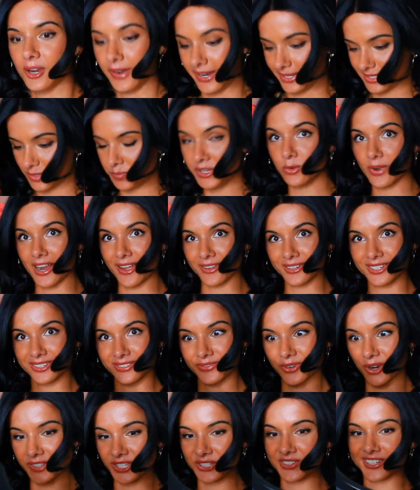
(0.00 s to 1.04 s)
All right, speed round
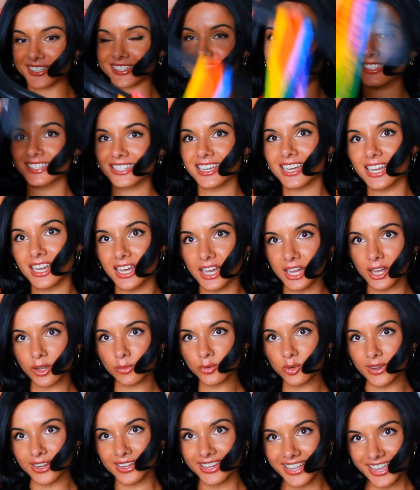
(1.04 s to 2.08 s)
for all these dresses.
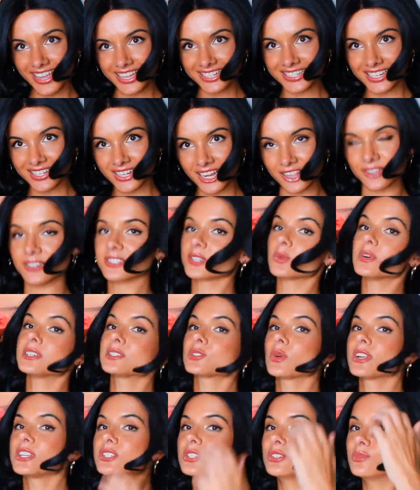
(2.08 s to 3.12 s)
Aruba, $18. It was
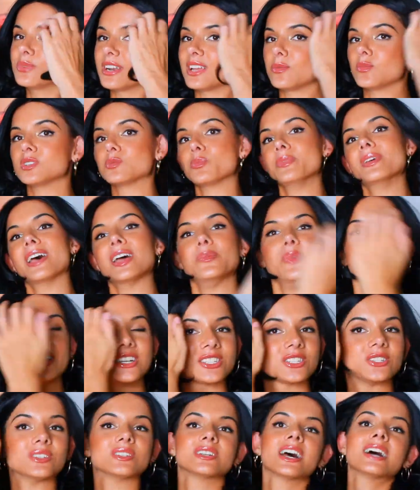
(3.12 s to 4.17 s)
$22, but I
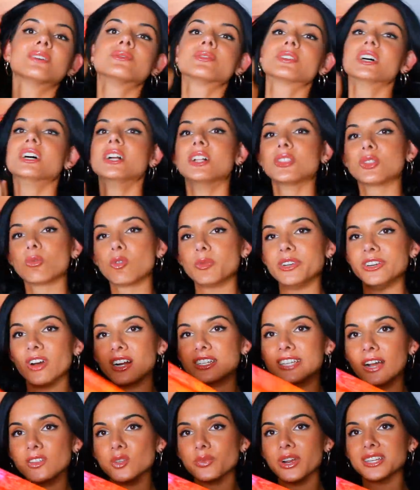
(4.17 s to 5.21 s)
managed to have the woman
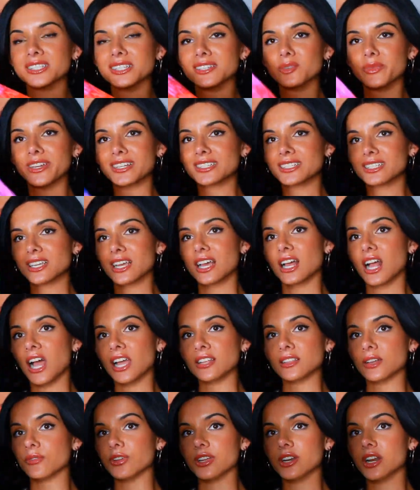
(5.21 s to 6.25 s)
knock down the price a little bit.
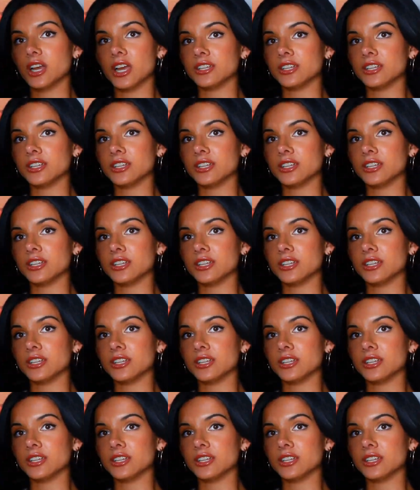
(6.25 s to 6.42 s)
I love it.